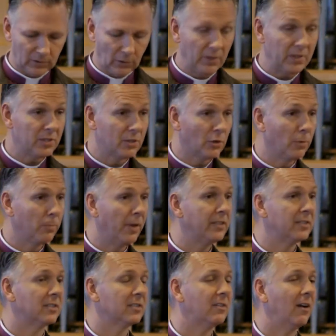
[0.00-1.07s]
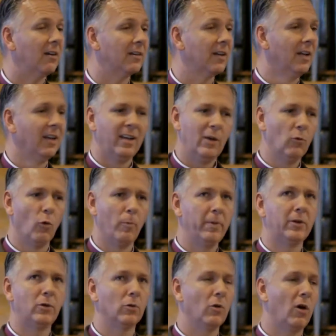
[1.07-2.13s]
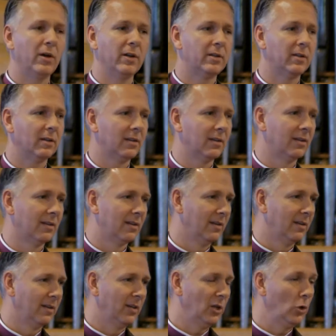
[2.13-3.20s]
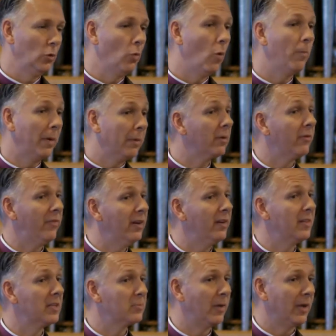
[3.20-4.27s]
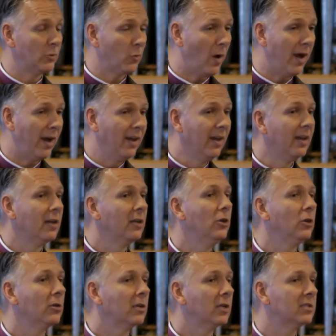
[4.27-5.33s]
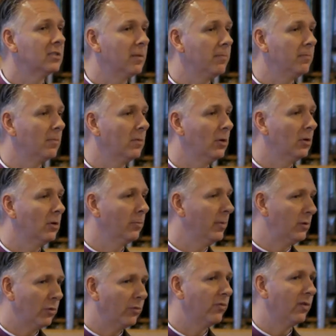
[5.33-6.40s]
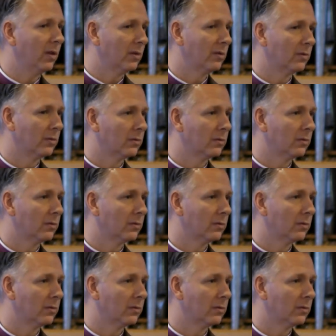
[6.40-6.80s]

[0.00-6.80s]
So, this is a good place to start. It won't be too long until you won't be able to fit in this place. Why? Because you'll be too full.